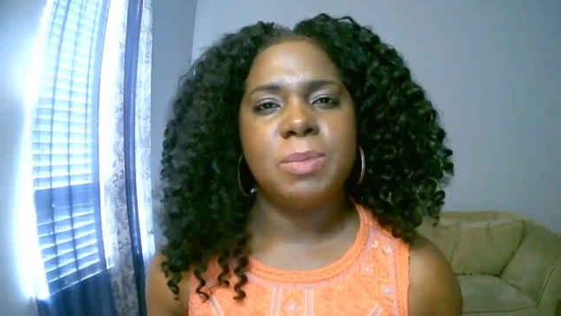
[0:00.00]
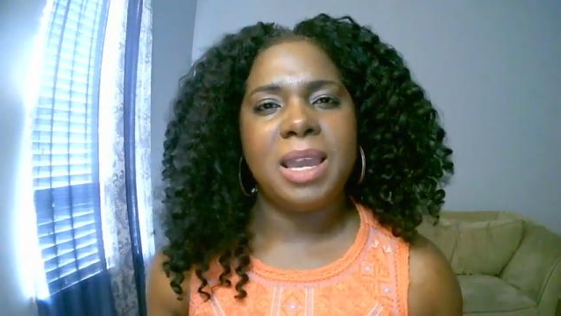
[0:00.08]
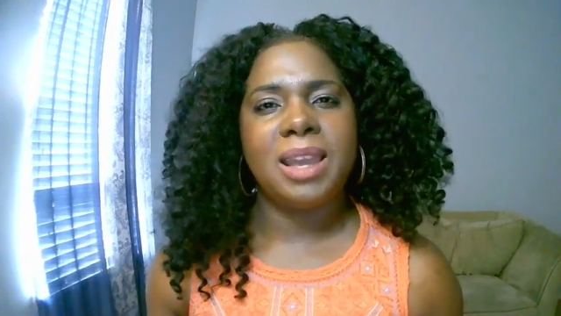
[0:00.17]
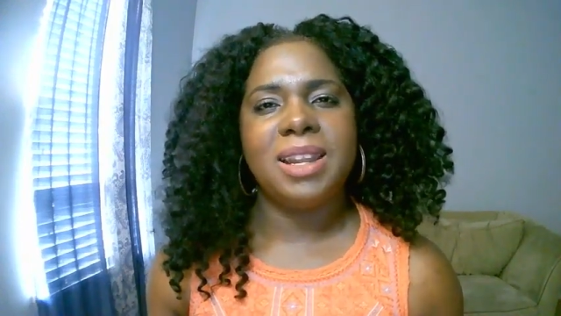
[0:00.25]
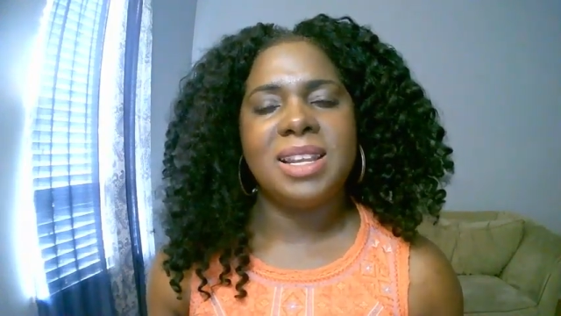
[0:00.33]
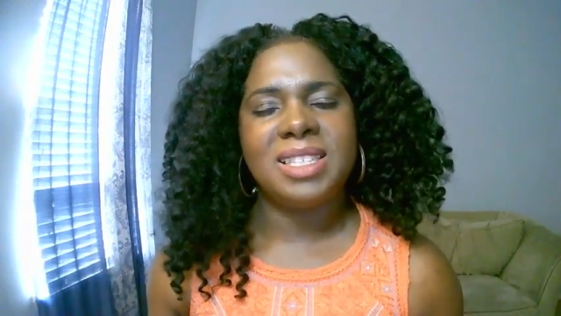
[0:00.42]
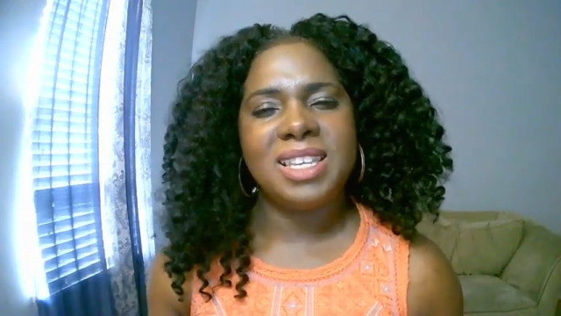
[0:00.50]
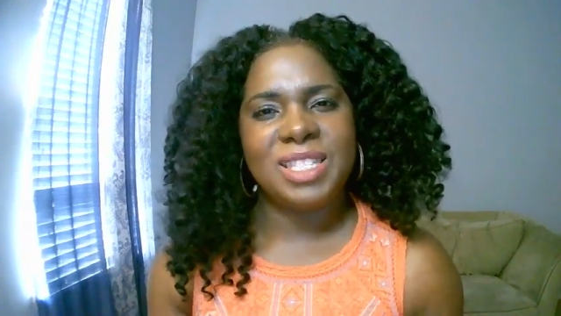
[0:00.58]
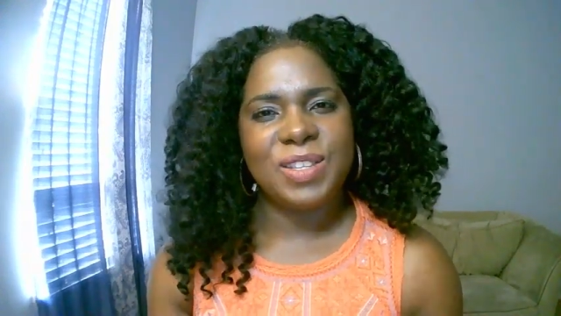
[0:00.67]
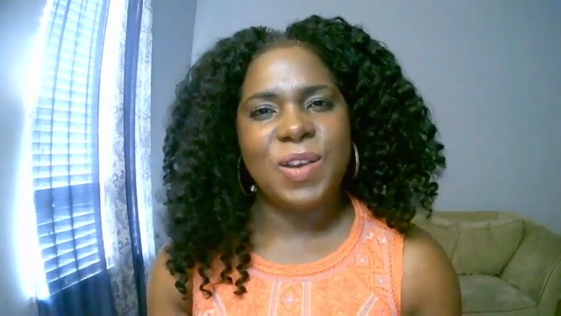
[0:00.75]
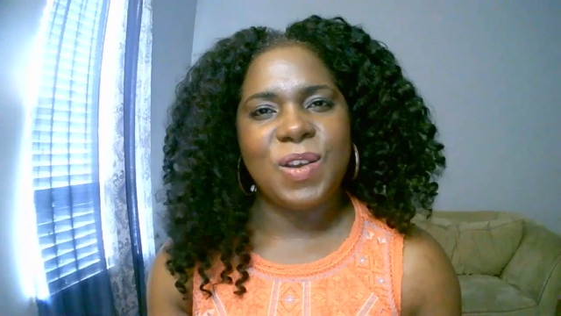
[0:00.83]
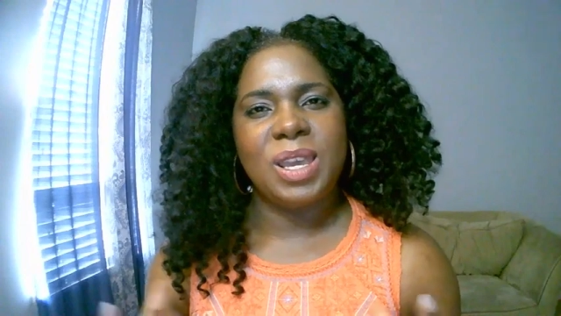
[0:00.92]
man as they
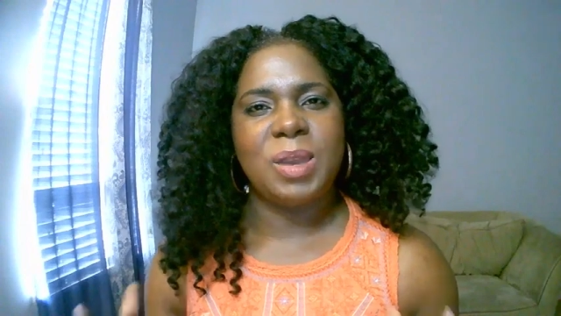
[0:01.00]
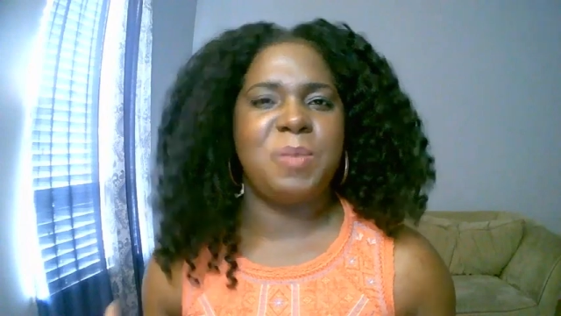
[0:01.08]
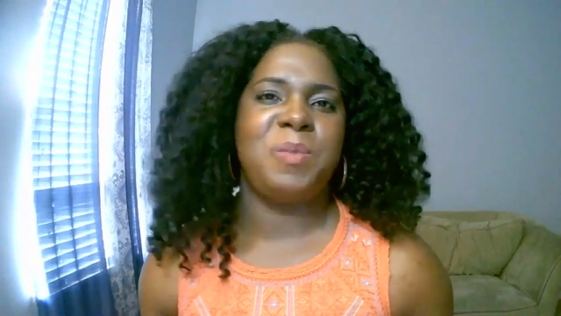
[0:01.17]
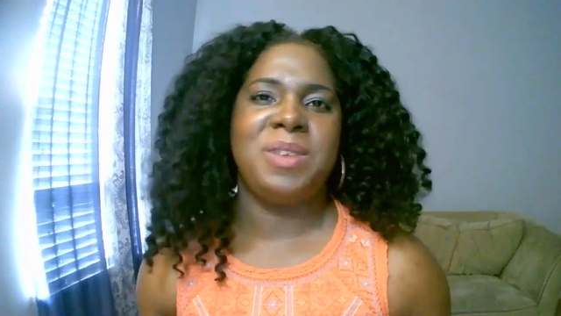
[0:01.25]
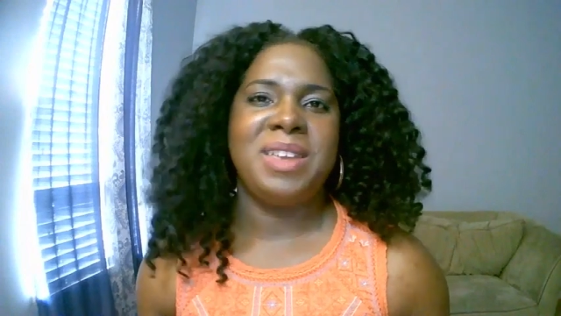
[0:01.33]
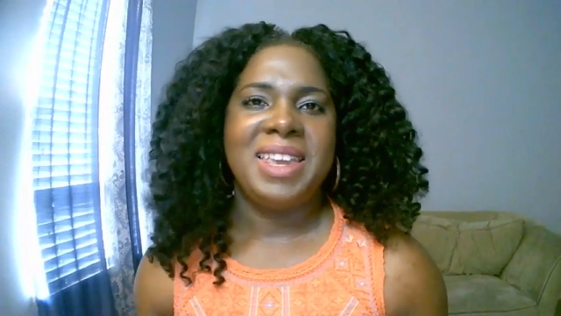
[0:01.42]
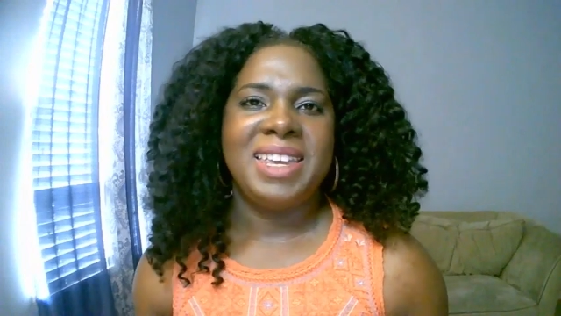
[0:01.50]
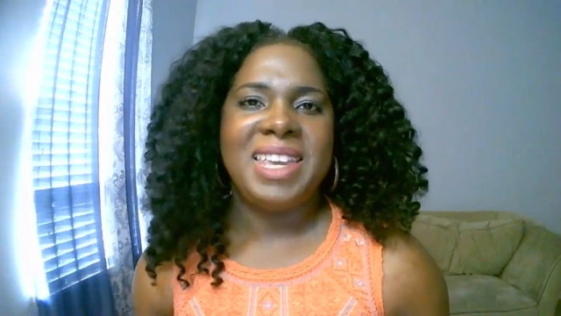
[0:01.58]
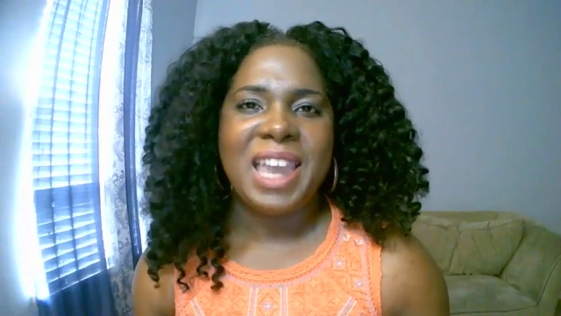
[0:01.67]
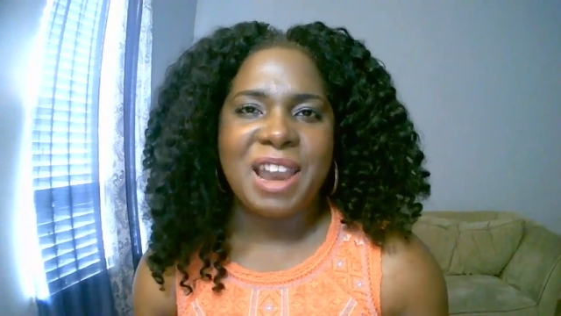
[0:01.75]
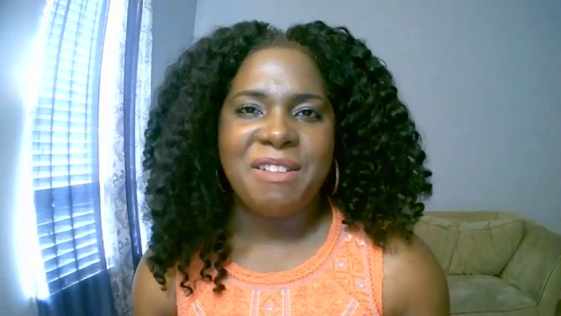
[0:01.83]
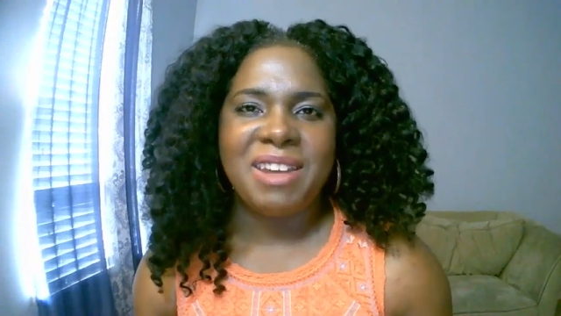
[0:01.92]
saw him
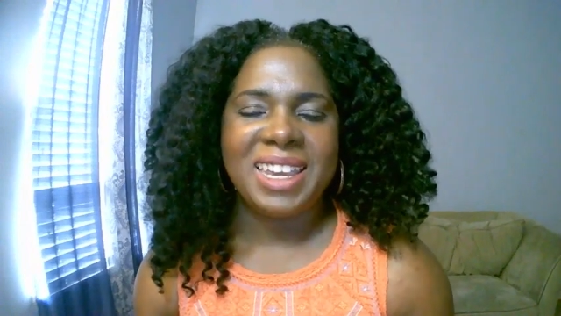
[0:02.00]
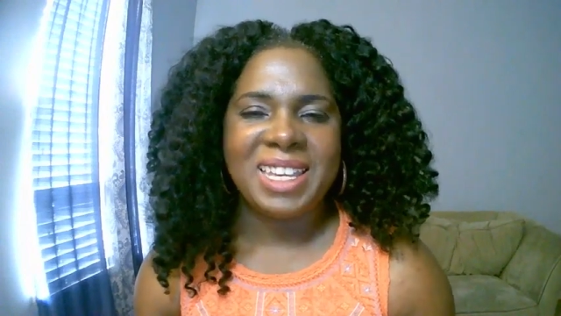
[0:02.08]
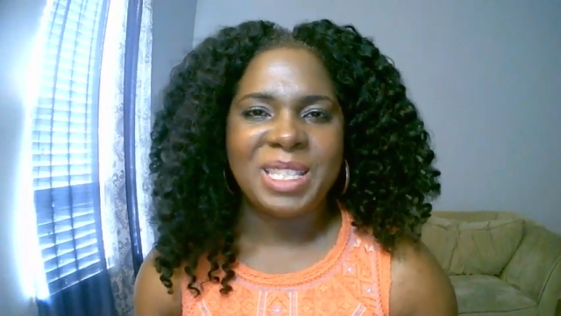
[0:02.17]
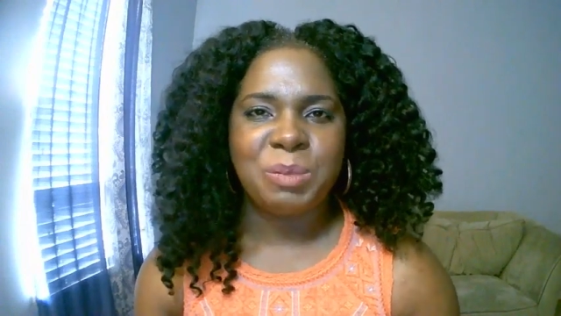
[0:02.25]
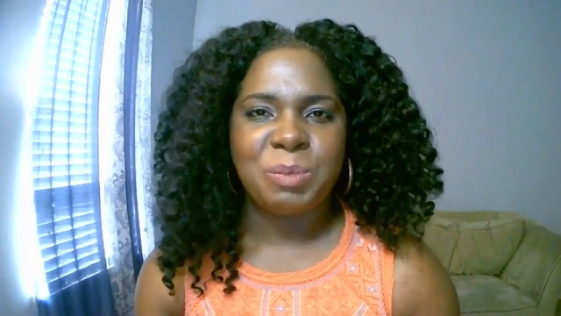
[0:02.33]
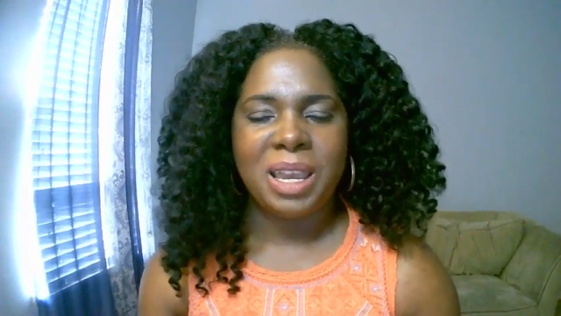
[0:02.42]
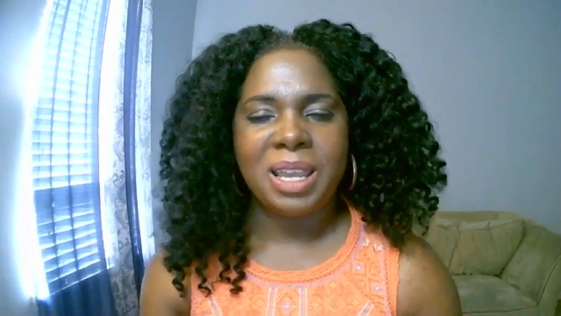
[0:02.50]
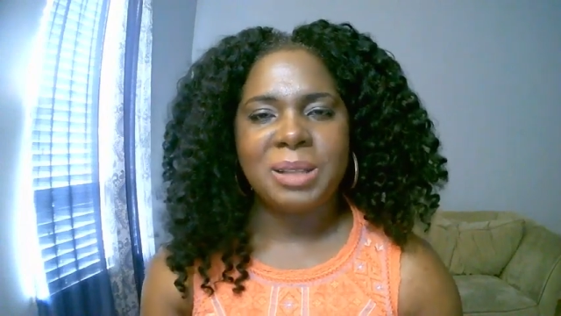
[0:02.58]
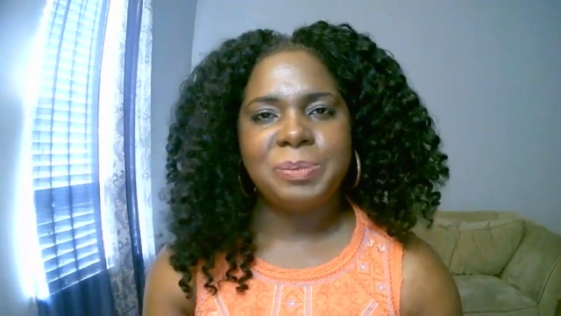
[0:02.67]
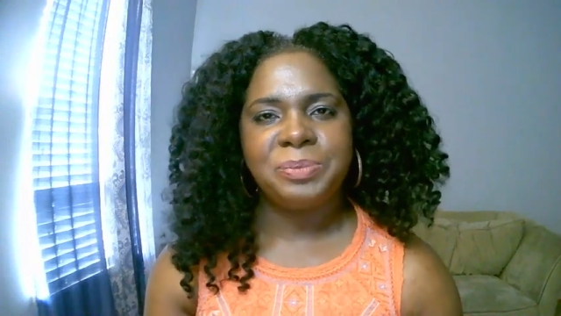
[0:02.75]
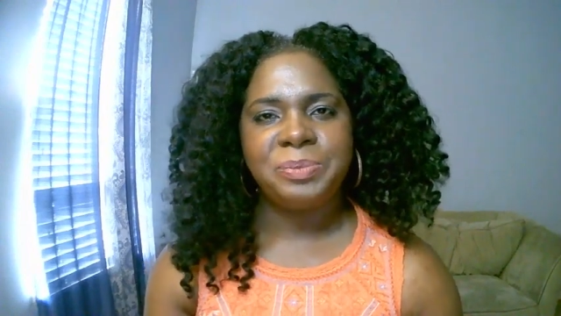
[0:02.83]
carrying his bed.